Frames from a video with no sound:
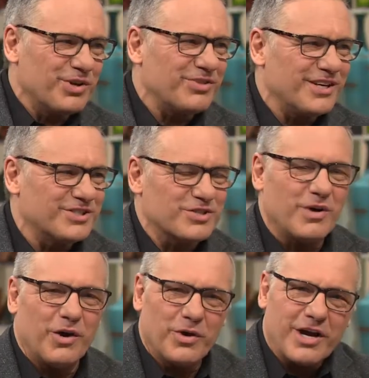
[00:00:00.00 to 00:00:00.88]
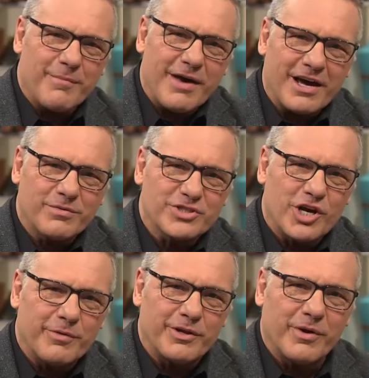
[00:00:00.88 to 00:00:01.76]
good things as well. We'll mm-hmm. come back with
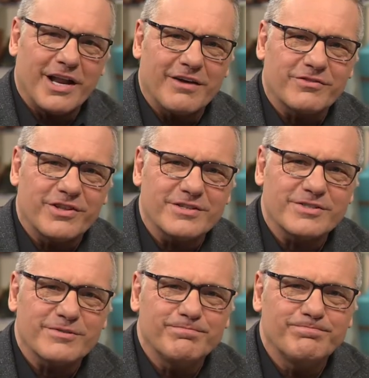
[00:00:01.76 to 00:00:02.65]
Solomon right after this.